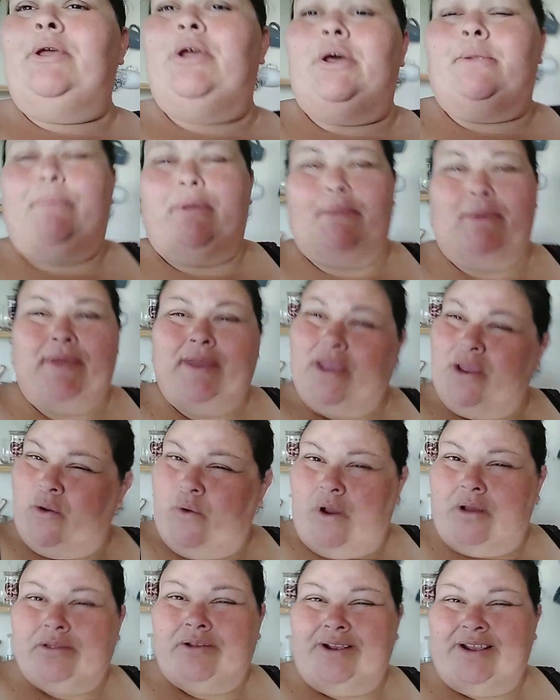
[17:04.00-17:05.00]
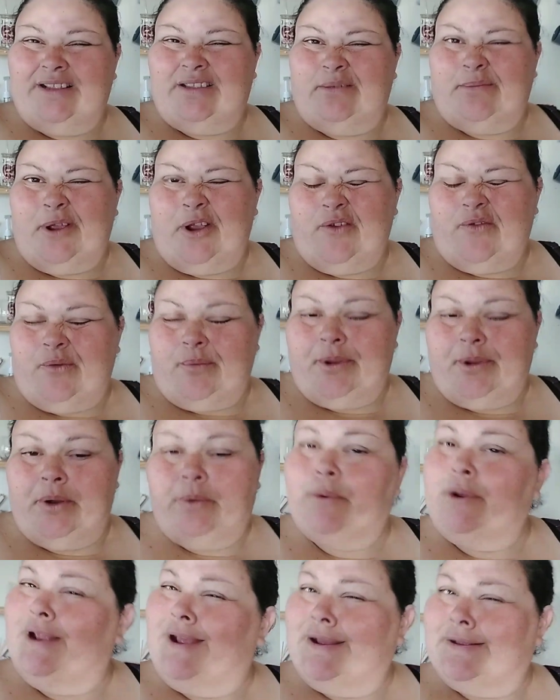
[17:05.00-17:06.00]
be good. Maybe they can go out there and get some air for a minute.
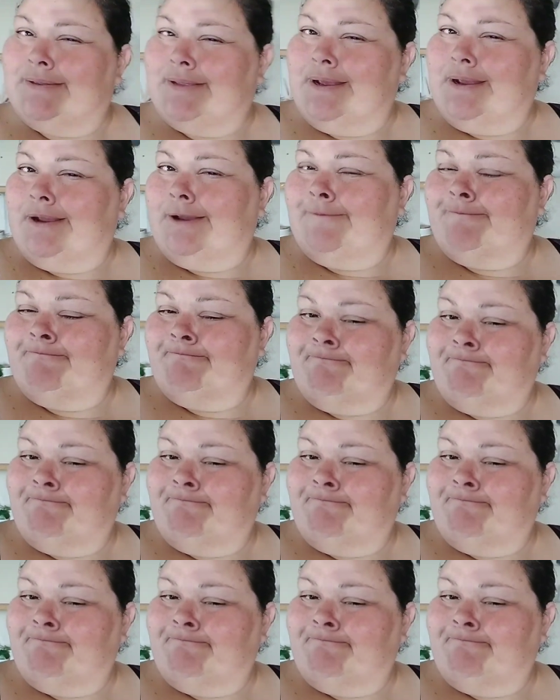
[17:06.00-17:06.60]
What do you guys think?